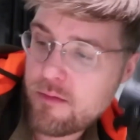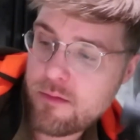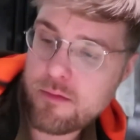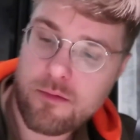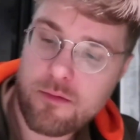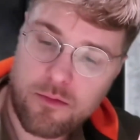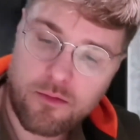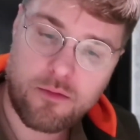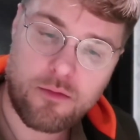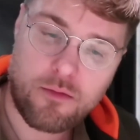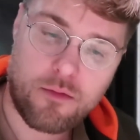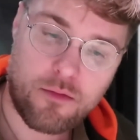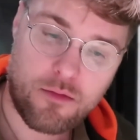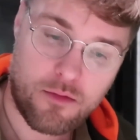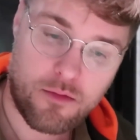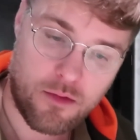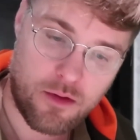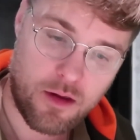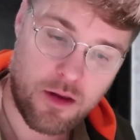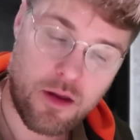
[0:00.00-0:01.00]
mm.
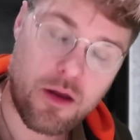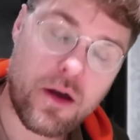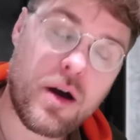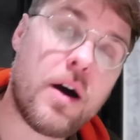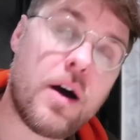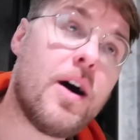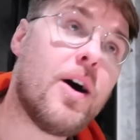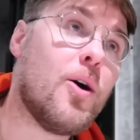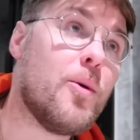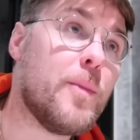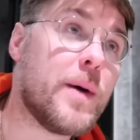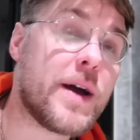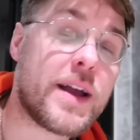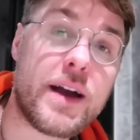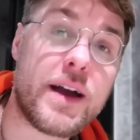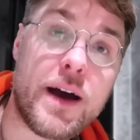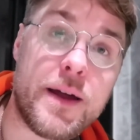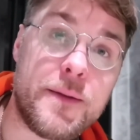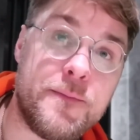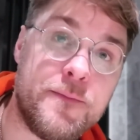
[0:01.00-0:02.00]
Oh my
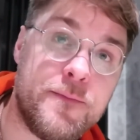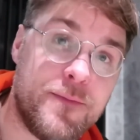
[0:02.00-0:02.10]
God.